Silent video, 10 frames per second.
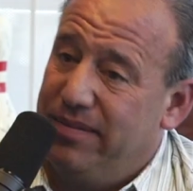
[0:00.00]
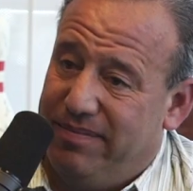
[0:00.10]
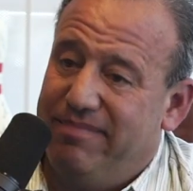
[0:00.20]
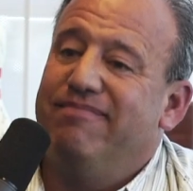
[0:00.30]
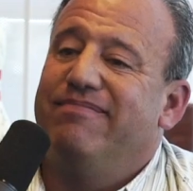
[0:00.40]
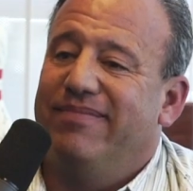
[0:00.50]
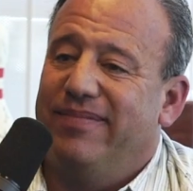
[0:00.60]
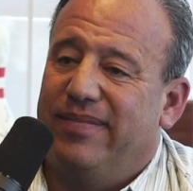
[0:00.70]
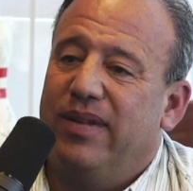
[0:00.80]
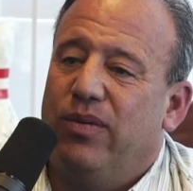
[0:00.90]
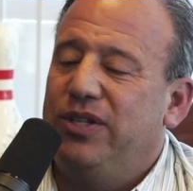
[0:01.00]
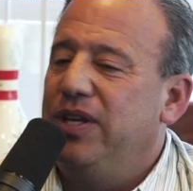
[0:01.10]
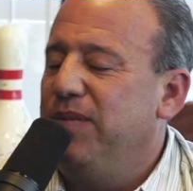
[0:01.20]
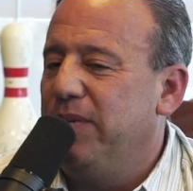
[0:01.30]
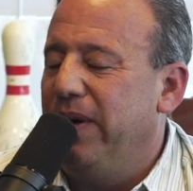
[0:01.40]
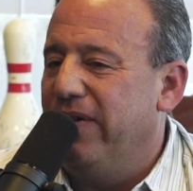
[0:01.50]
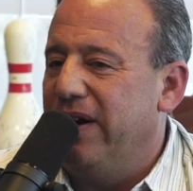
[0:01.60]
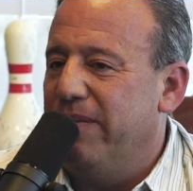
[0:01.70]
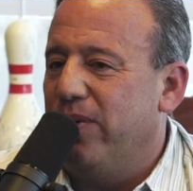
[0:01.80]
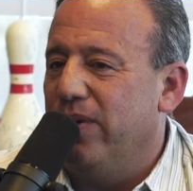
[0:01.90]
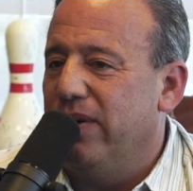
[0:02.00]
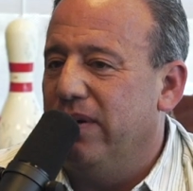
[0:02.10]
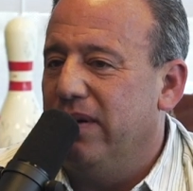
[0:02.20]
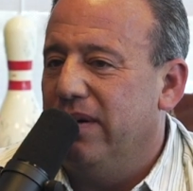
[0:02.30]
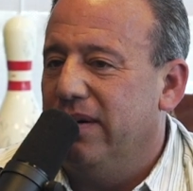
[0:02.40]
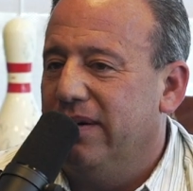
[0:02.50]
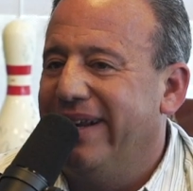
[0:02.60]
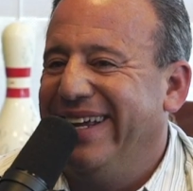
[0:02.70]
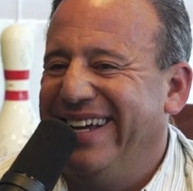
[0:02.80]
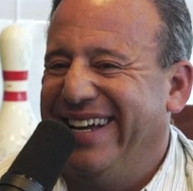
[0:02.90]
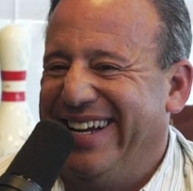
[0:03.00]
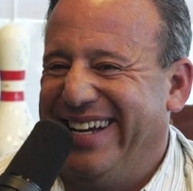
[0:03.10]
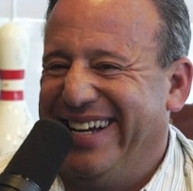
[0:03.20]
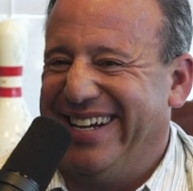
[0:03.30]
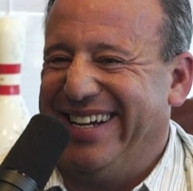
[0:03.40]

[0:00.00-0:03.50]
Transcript: Um, so Which it seems is, to be very important. Yeah, it is.